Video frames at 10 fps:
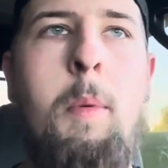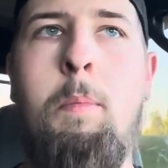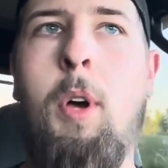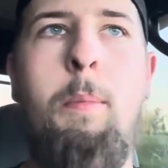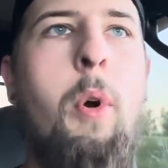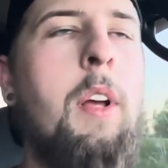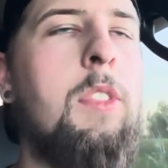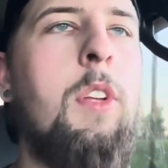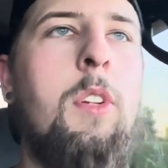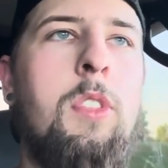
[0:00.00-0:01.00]
putting brakes
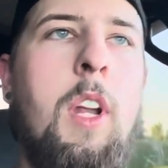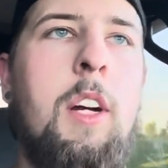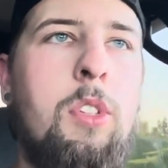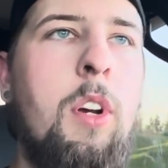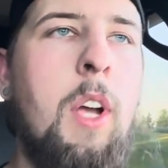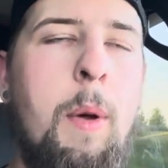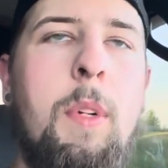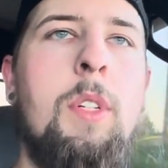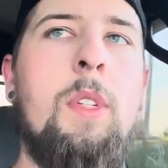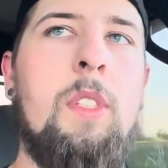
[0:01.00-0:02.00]
on their stock truck, I would
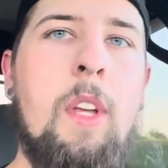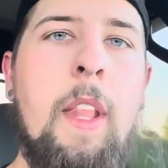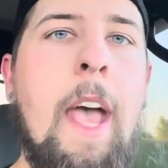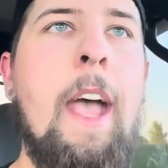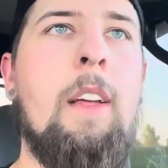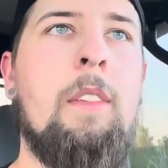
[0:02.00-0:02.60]
do this on that.